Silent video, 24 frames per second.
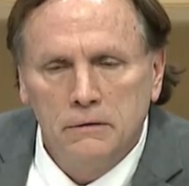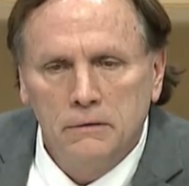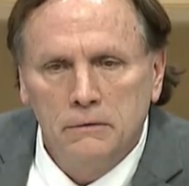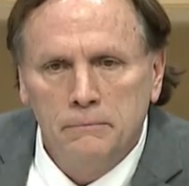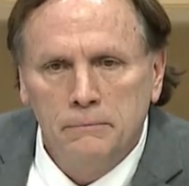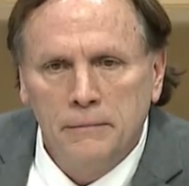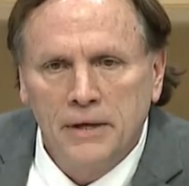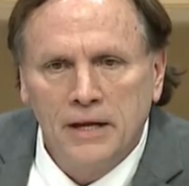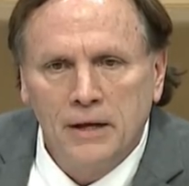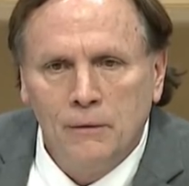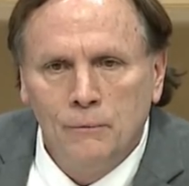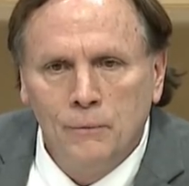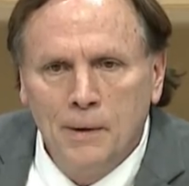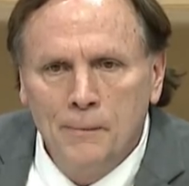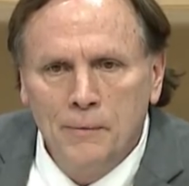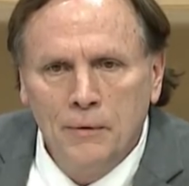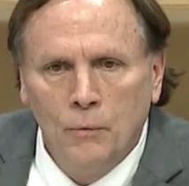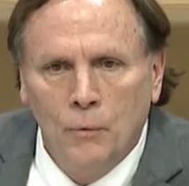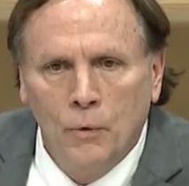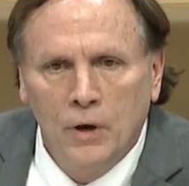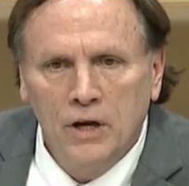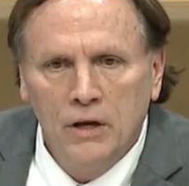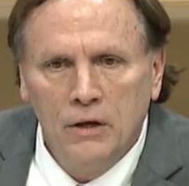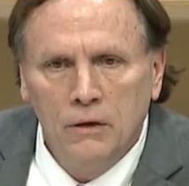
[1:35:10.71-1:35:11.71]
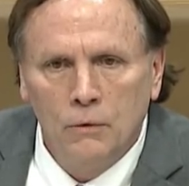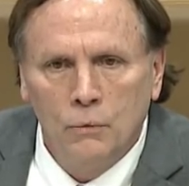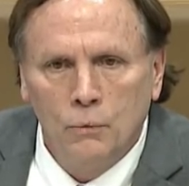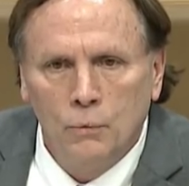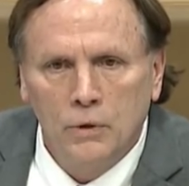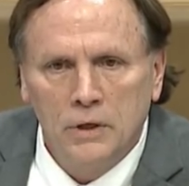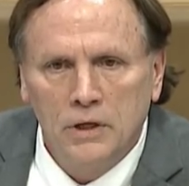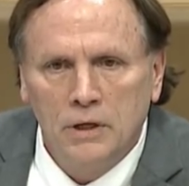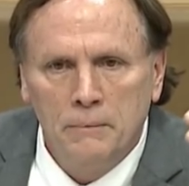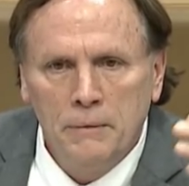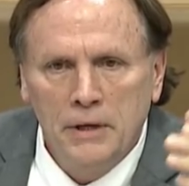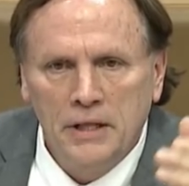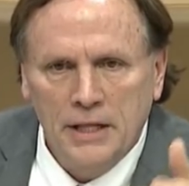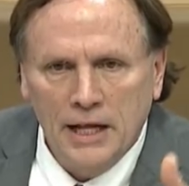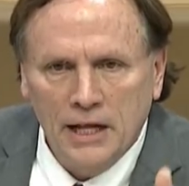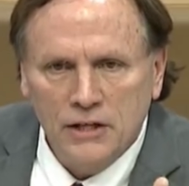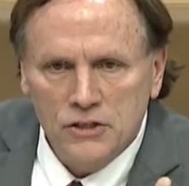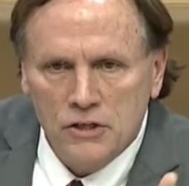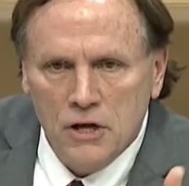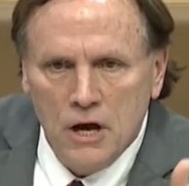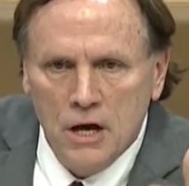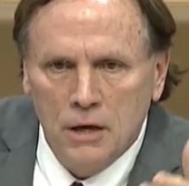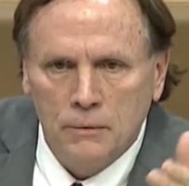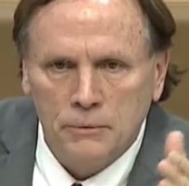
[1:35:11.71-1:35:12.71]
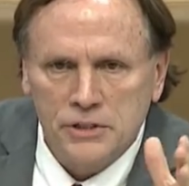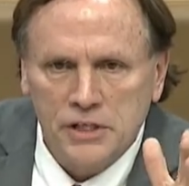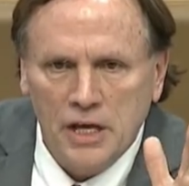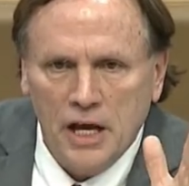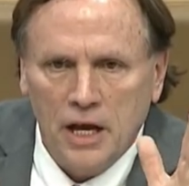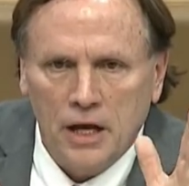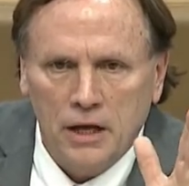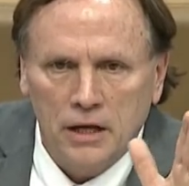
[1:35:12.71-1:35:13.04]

Men and women, what are you, I mean, that's all I'm saying.